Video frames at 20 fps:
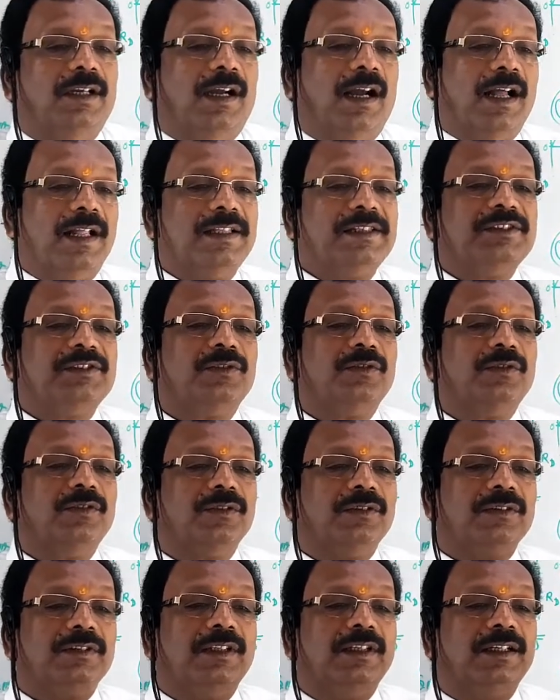Also,
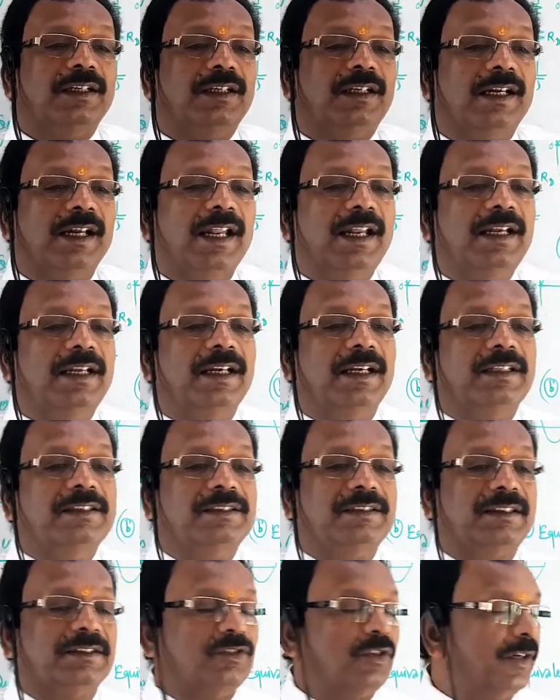the drain
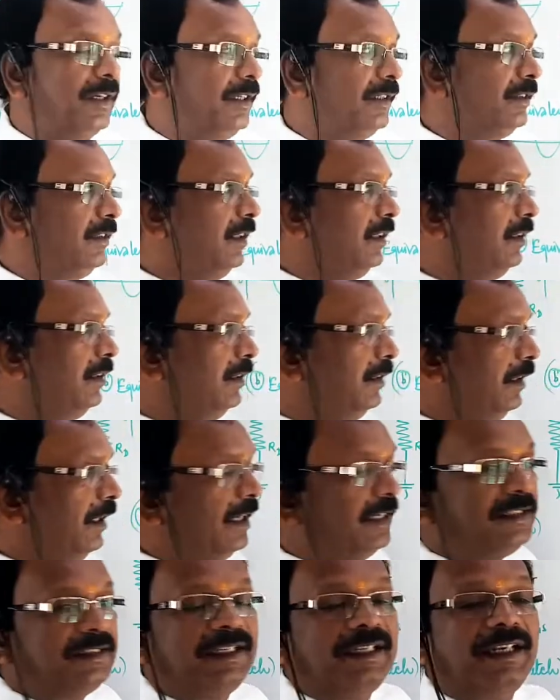resistor, the
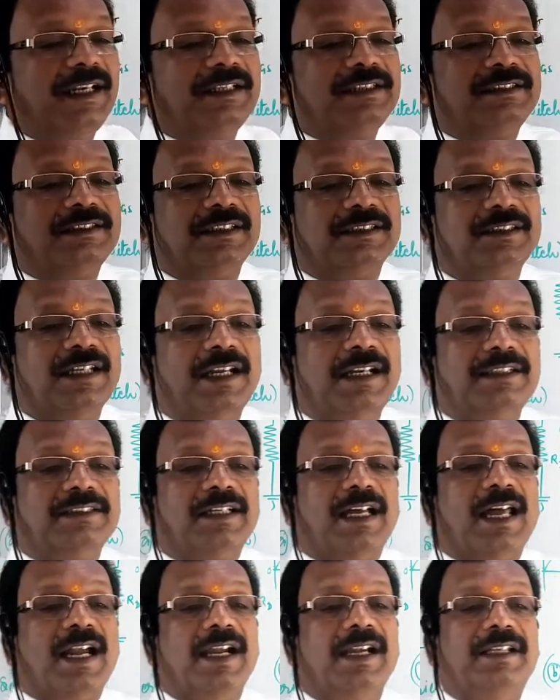AC resistance, that is
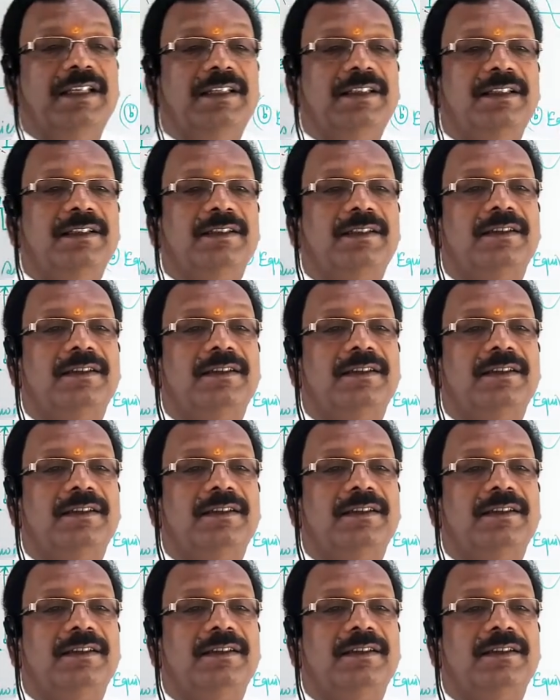RD,